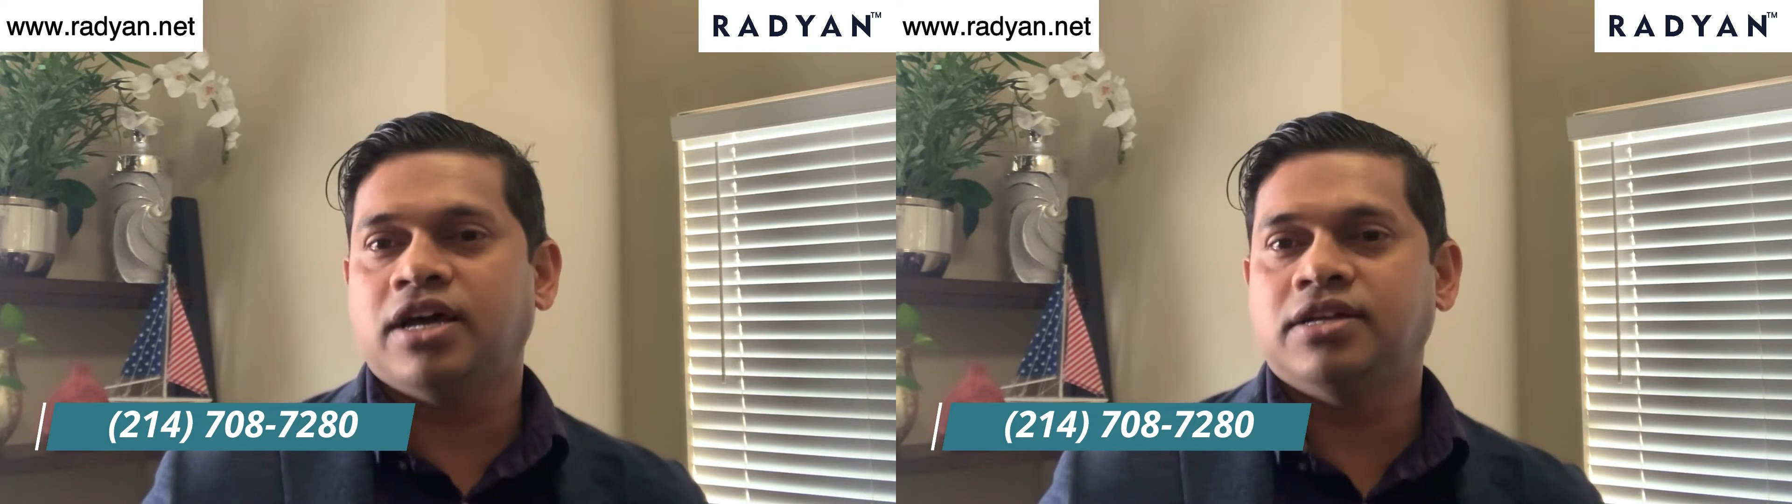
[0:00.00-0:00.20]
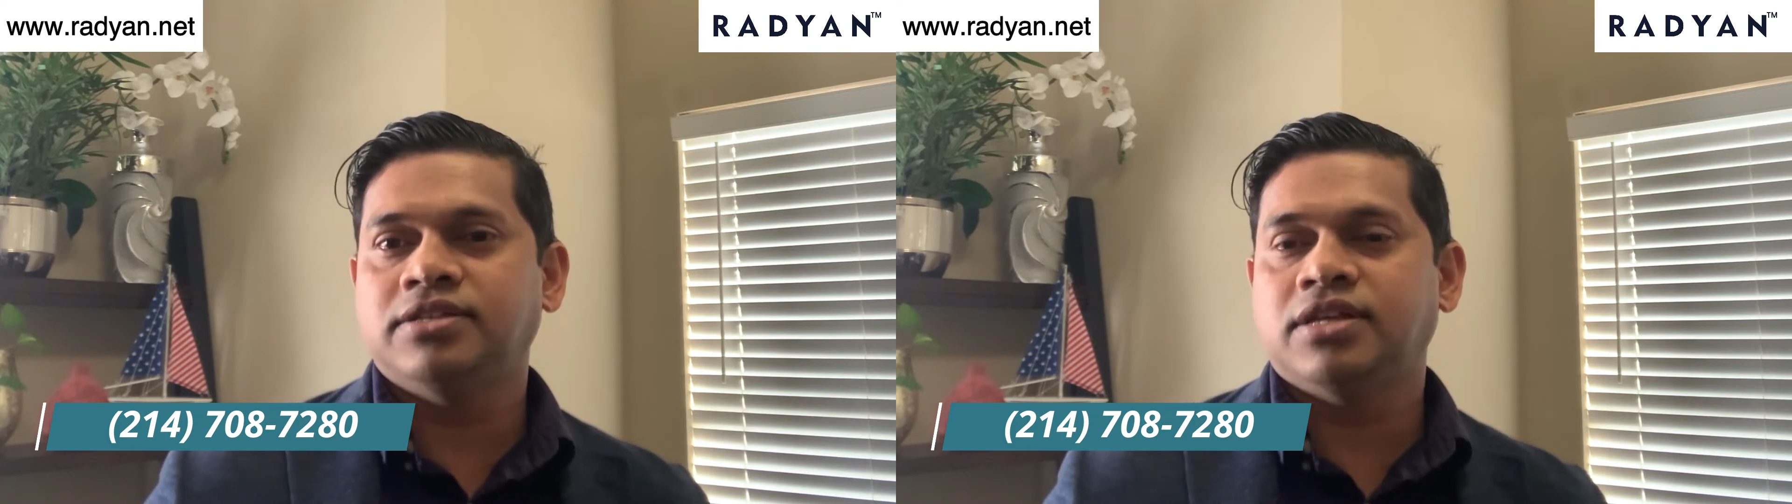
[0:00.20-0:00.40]

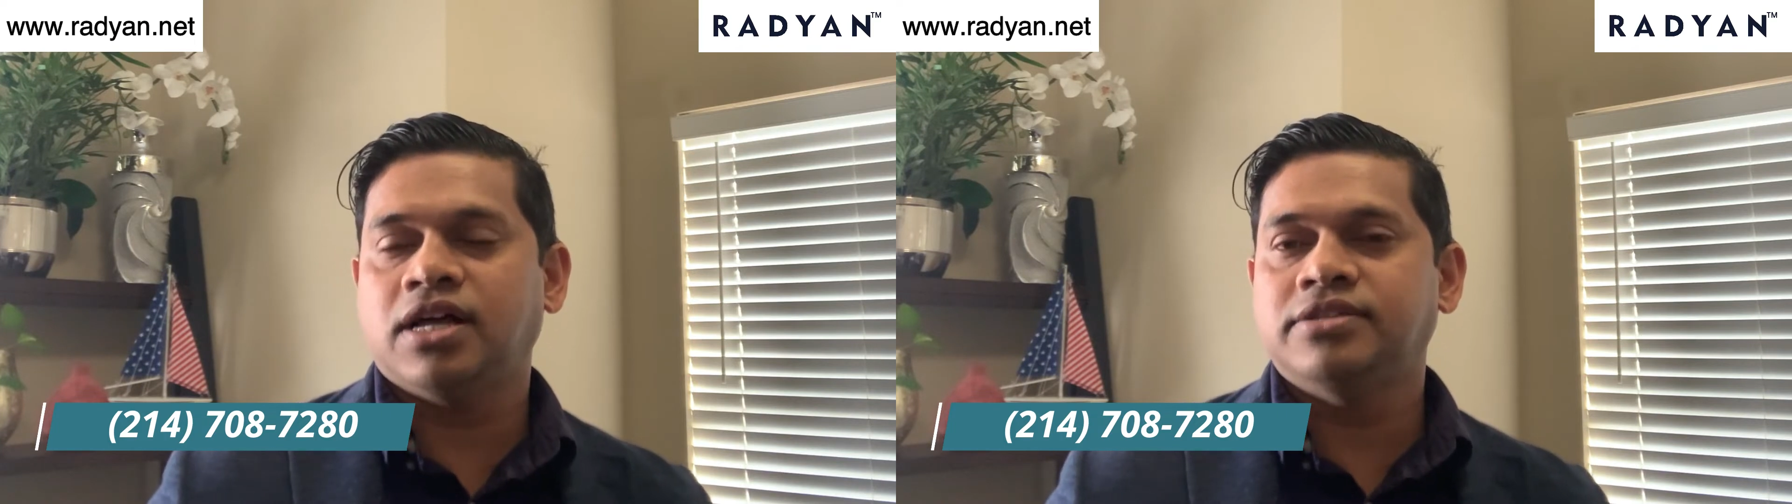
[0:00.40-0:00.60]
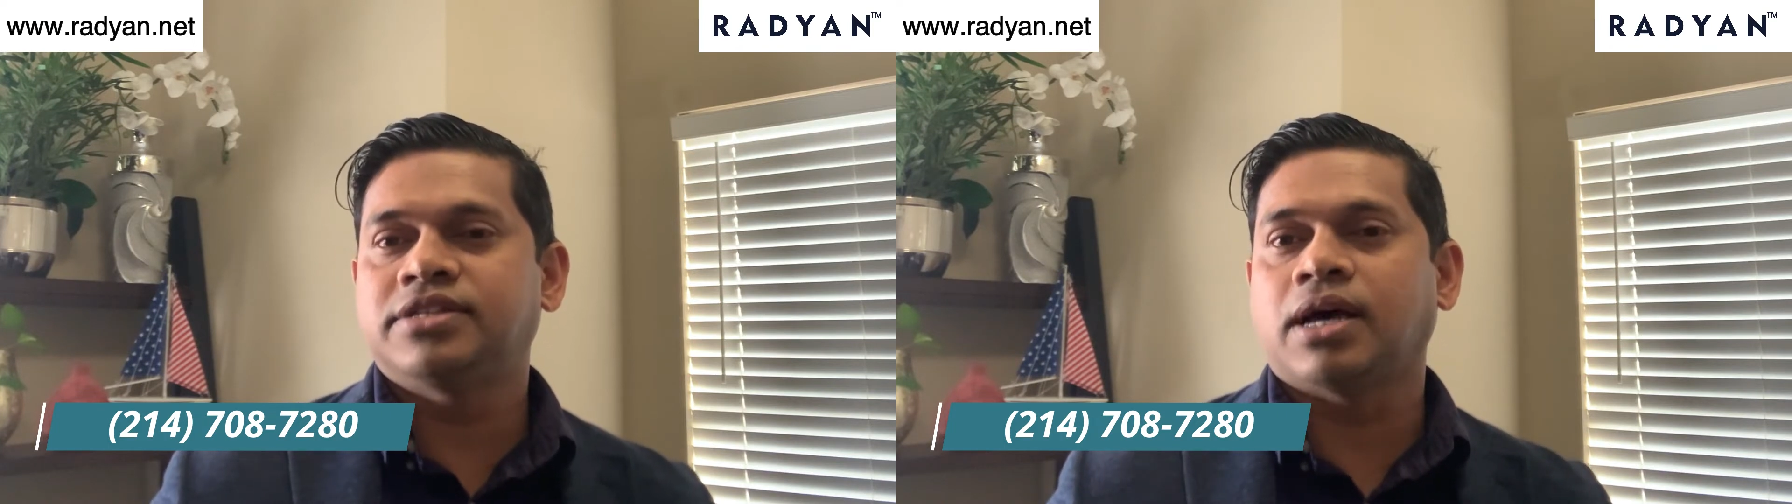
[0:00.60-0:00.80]

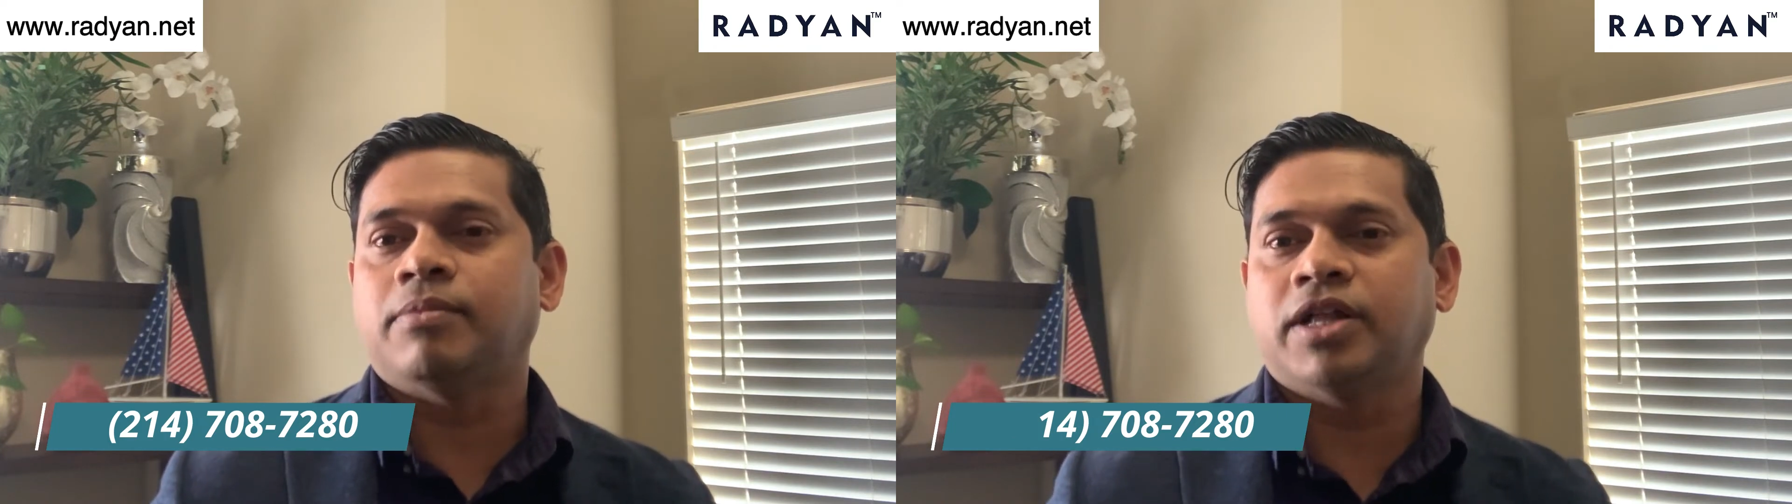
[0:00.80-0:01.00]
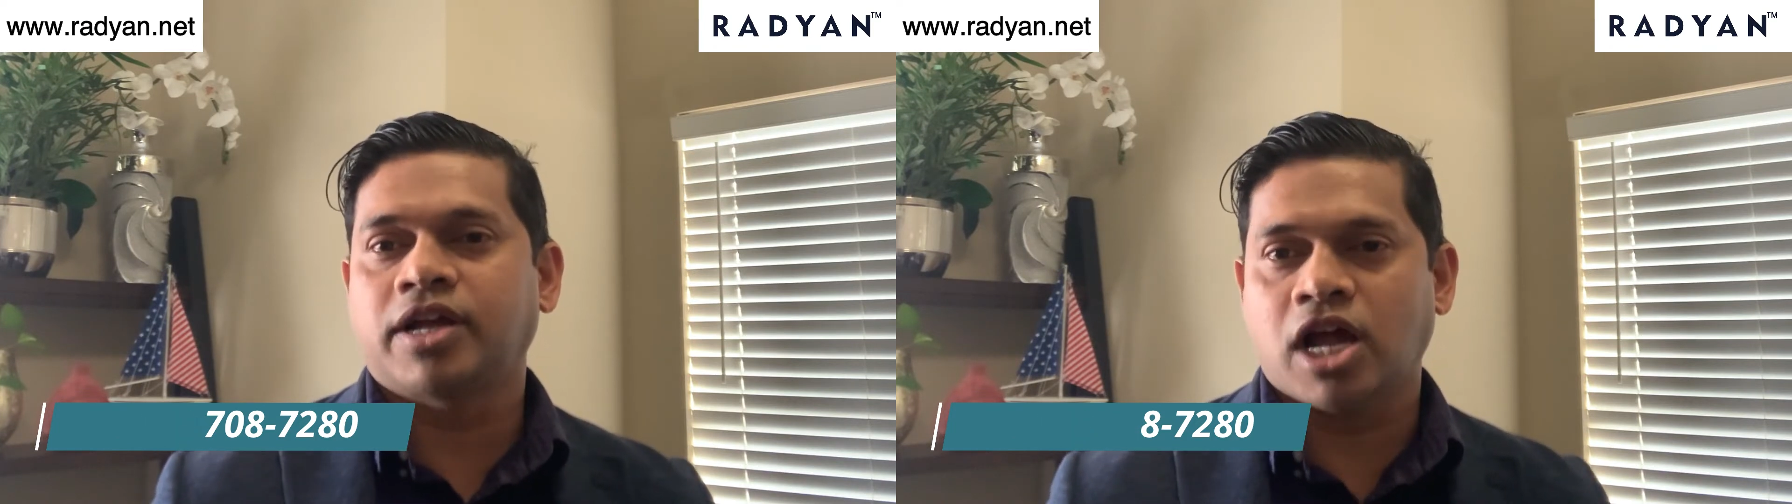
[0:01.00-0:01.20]
and
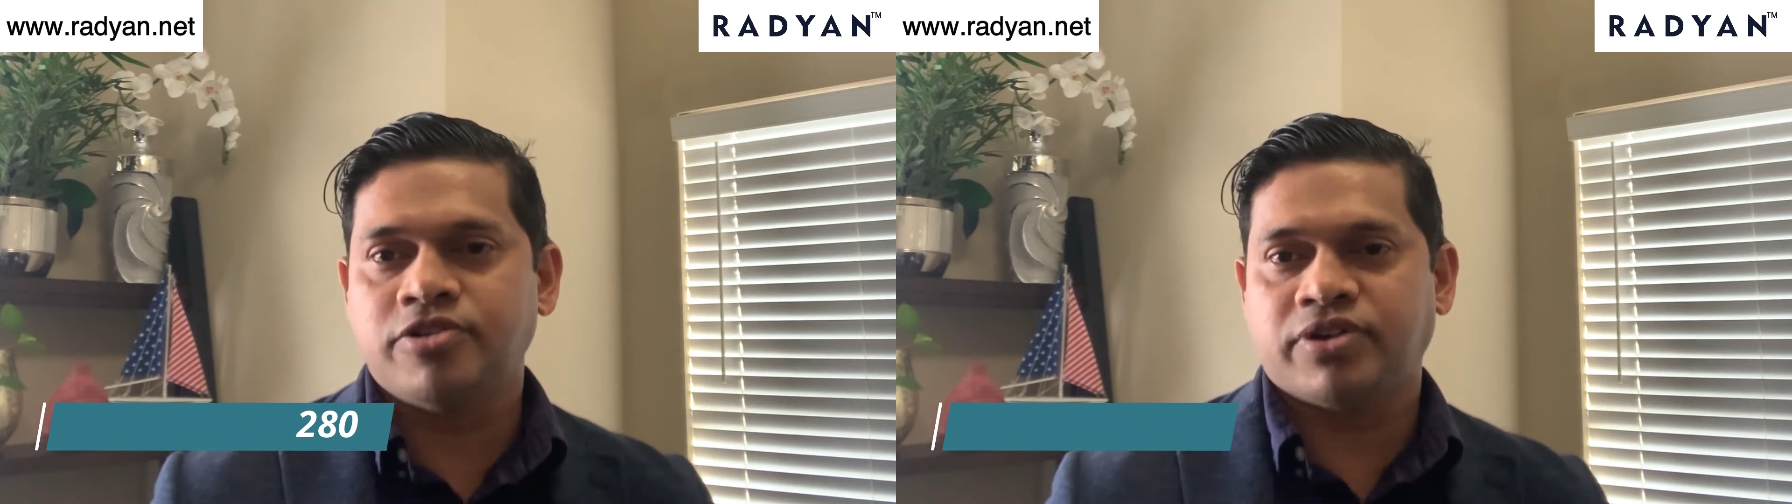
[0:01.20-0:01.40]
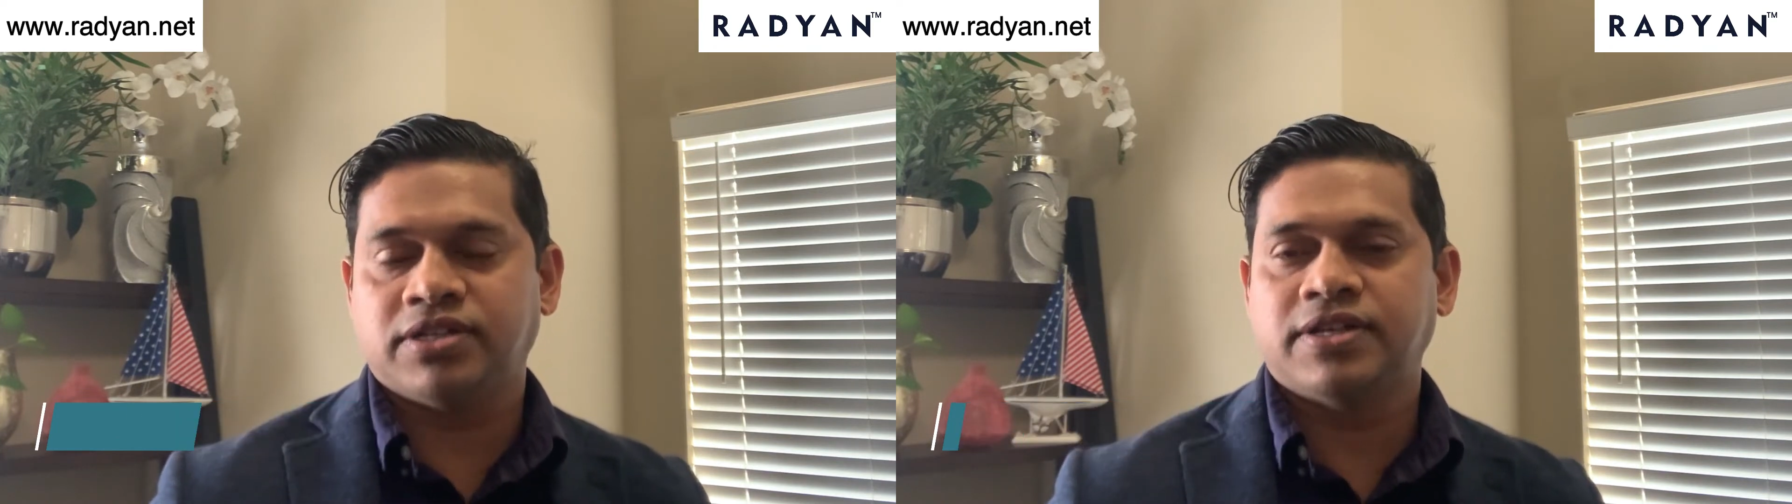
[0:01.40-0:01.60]
some other
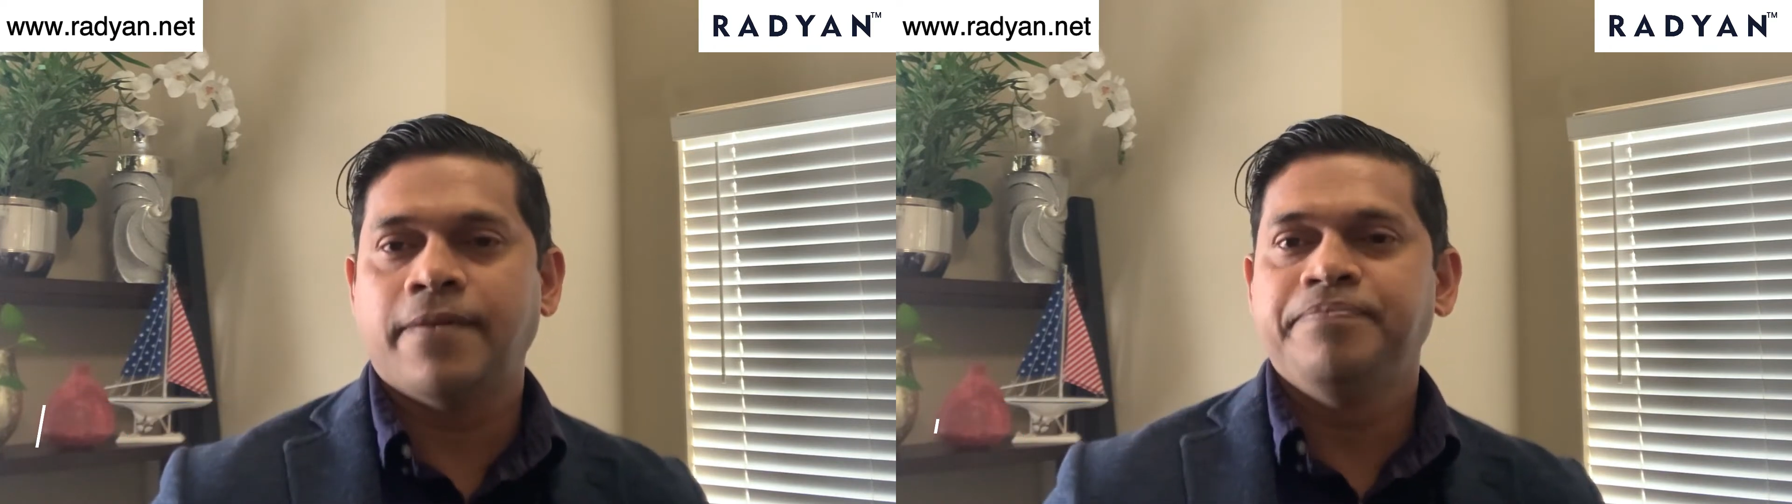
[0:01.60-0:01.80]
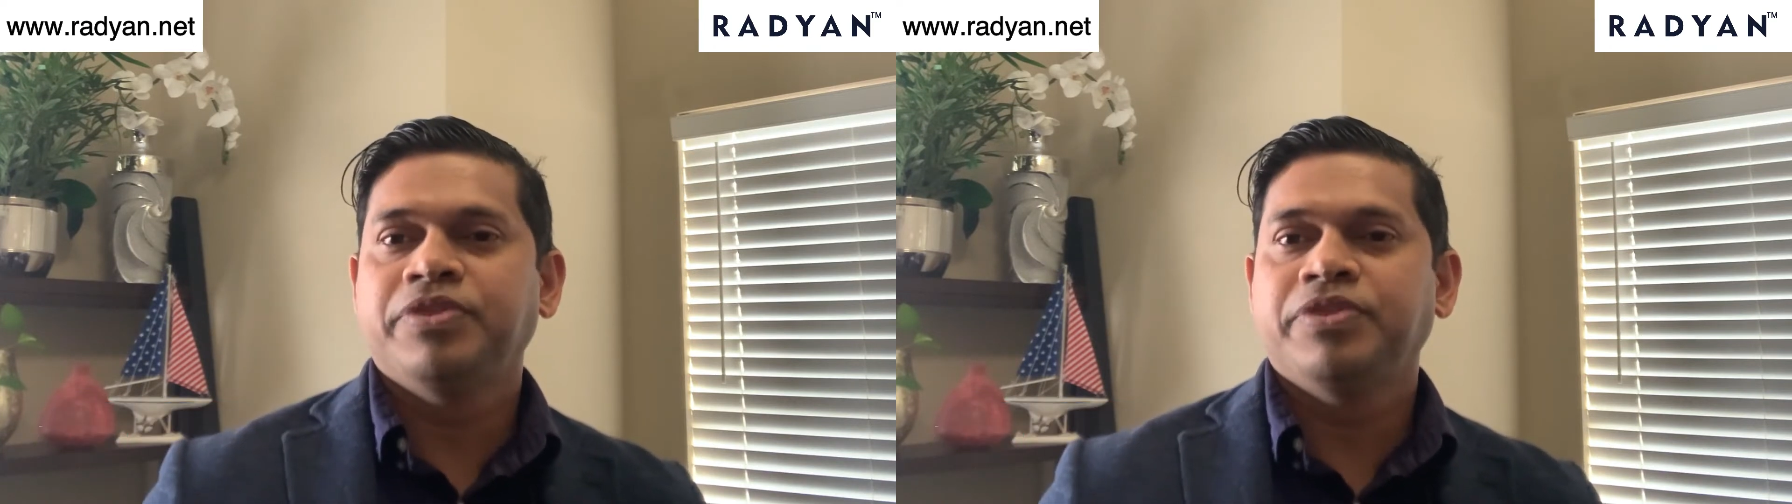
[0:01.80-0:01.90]
countries.